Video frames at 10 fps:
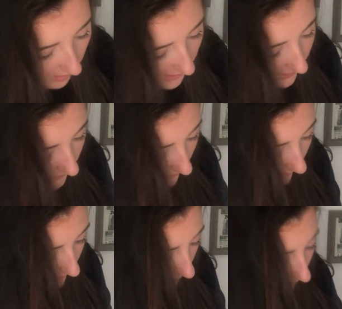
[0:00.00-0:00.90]
Then
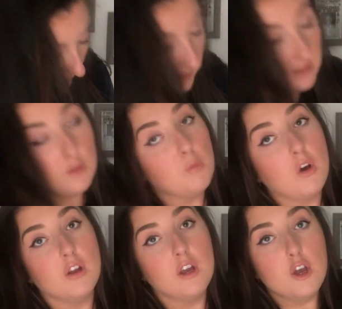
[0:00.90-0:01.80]
16, I think, is the
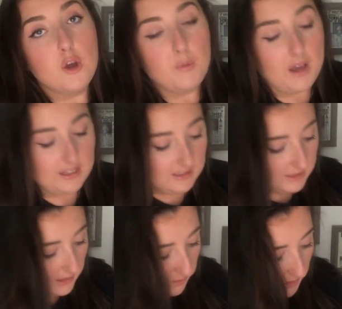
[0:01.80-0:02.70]
one we had the
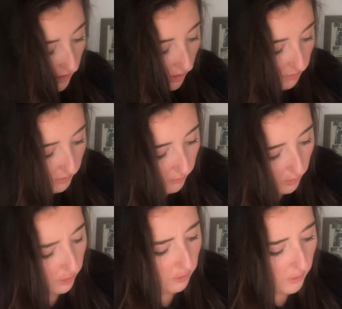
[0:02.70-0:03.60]
sneak peek of
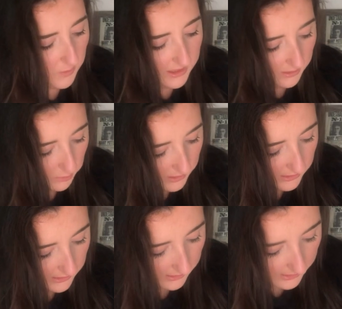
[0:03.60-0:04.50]
before. I don't know whether you would have
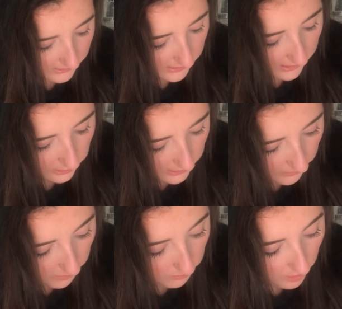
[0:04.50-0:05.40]
seen it. I didn't actually
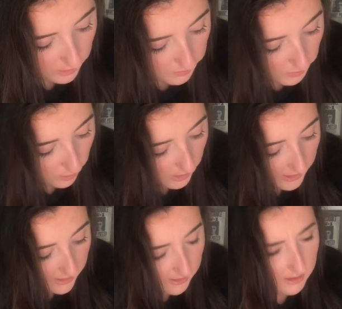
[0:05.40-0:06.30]
say what it was, but
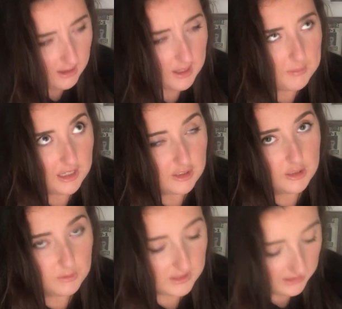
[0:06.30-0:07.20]
I can
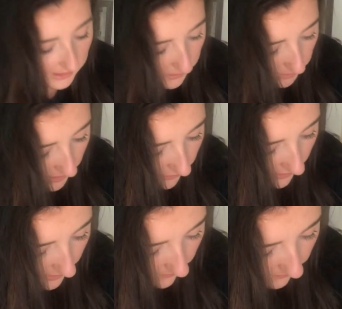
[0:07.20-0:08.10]
imagine you would have seen a bit of
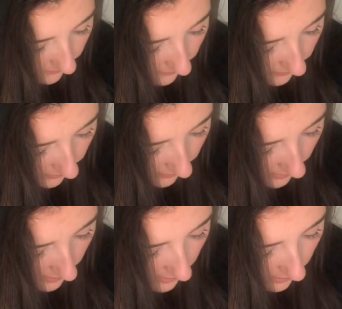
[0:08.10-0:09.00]
it.
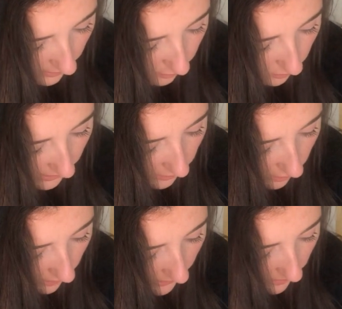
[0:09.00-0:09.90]
This one that's
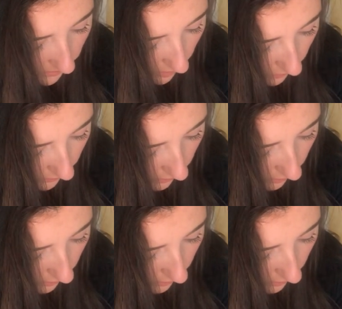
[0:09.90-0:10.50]
got a little bit over